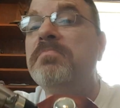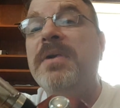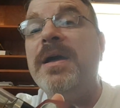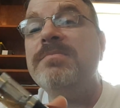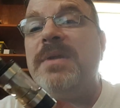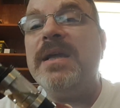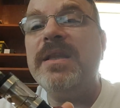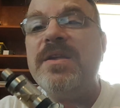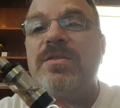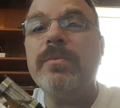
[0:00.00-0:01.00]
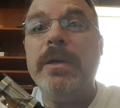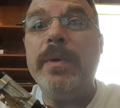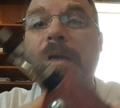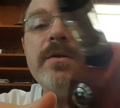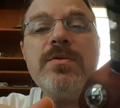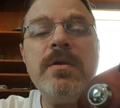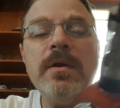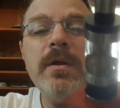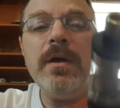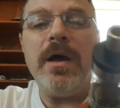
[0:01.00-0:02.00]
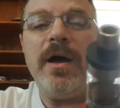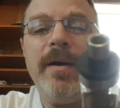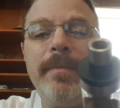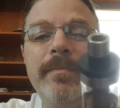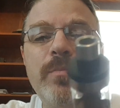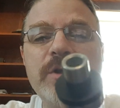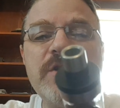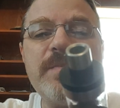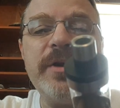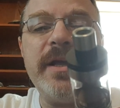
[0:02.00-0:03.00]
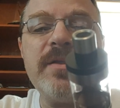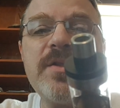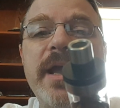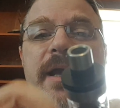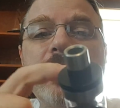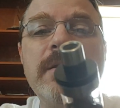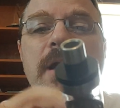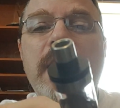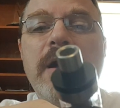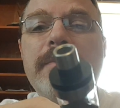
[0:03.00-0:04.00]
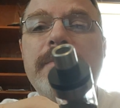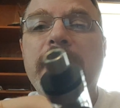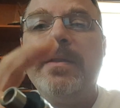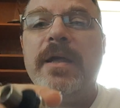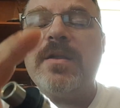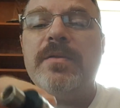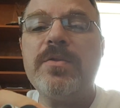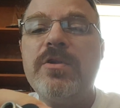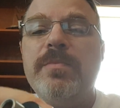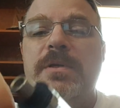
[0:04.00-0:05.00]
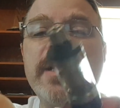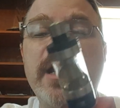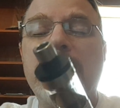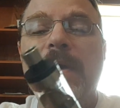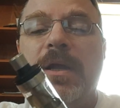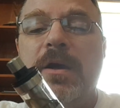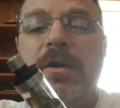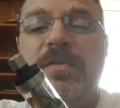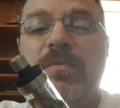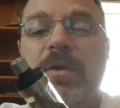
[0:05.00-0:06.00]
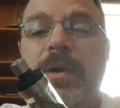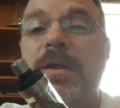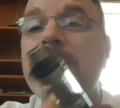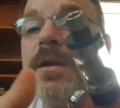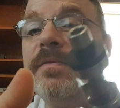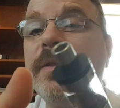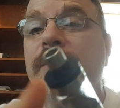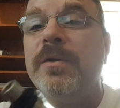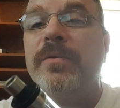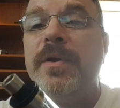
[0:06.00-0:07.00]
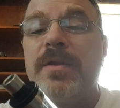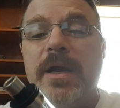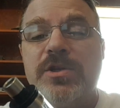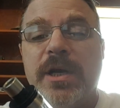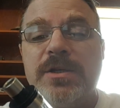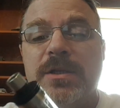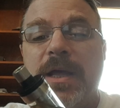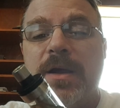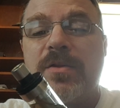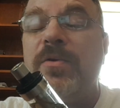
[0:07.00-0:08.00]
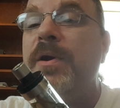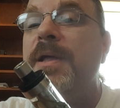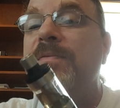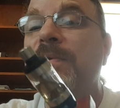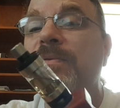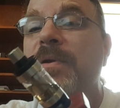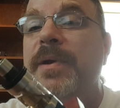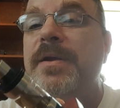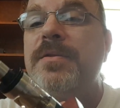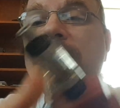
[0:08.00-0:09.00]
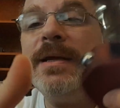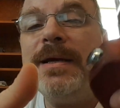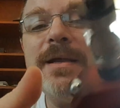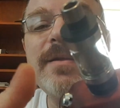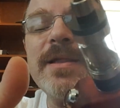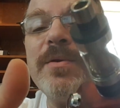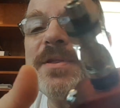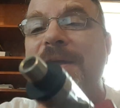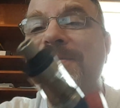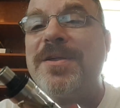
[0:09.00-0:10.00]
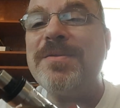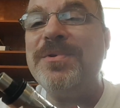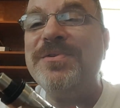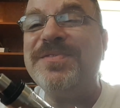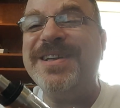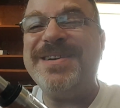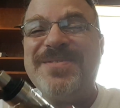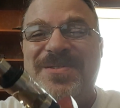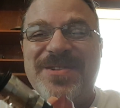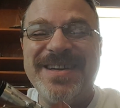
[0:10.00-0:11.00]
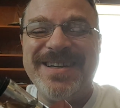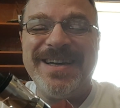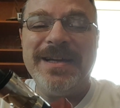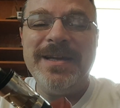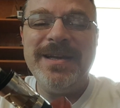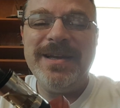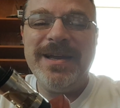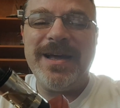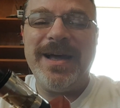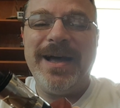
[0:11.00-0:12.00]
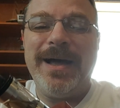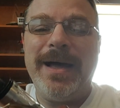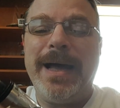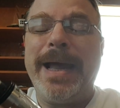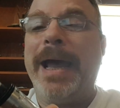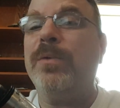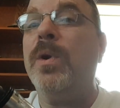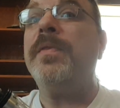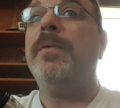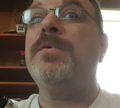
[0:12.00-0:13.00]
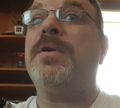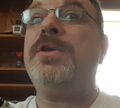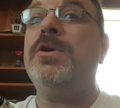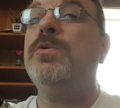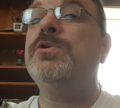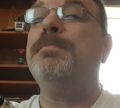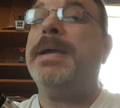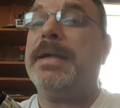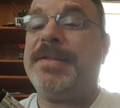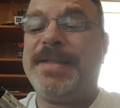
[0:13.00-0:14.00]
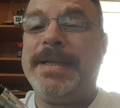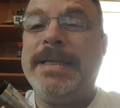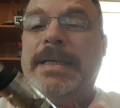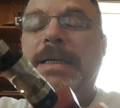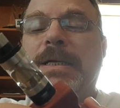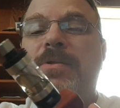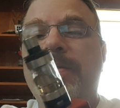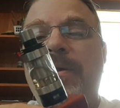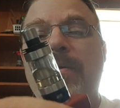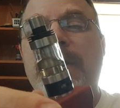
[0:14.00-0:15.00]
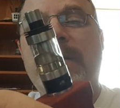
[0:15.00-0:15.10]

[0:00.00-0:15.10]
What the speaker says: at least 3 weeks. Which is pretty insane, and that's on the super tank. I'm getting a good 3 weeks out of it. And the only reason I changed the last coil after 3 weeks is because I was testing some new flavors, and I had one that was a huge miss. So,